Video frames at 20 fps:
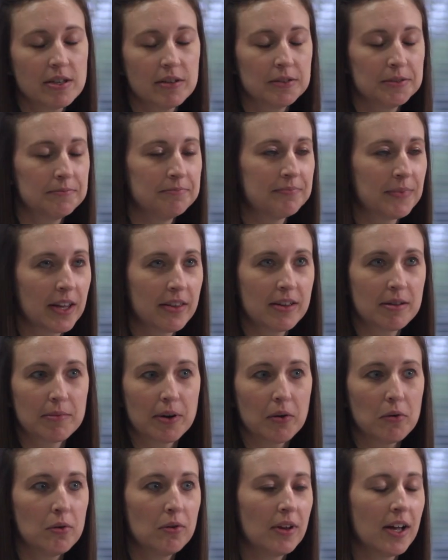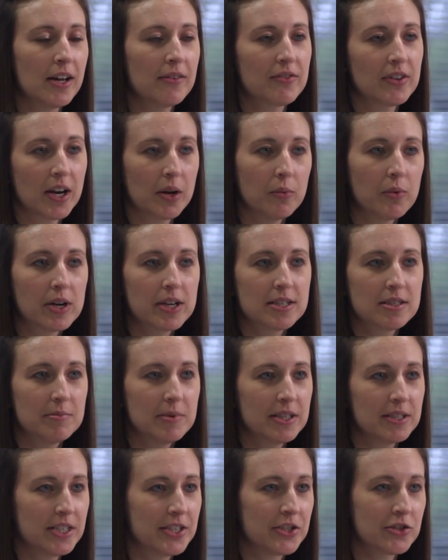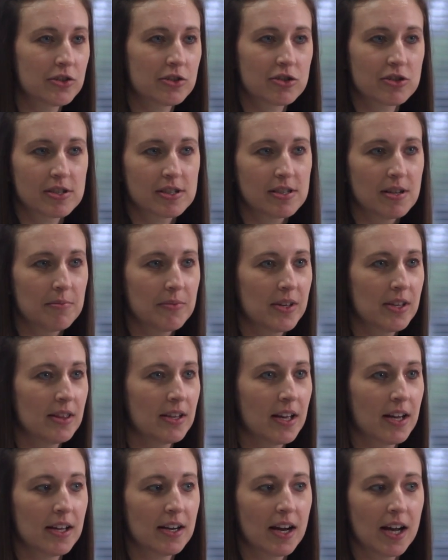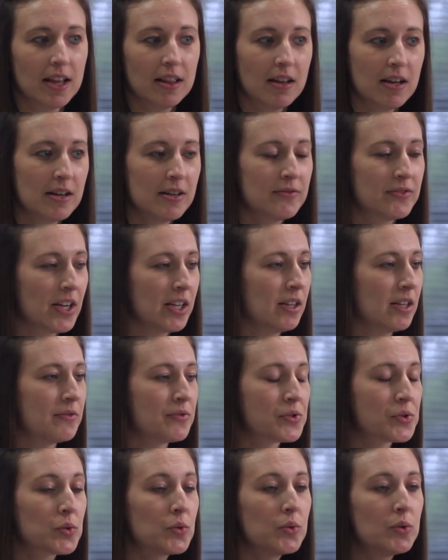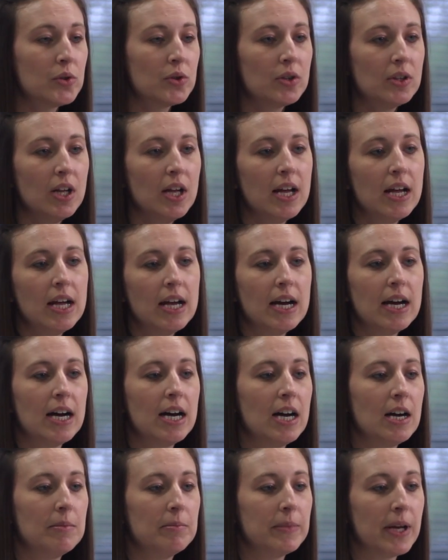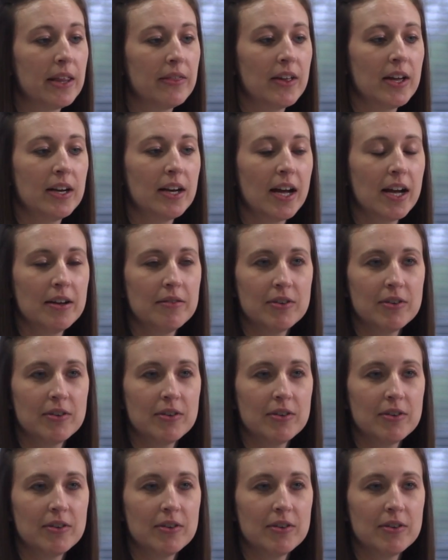known, I think my whole life, that I wanted to be a teacher. It's just something that I loved. I loved school. Um, and then I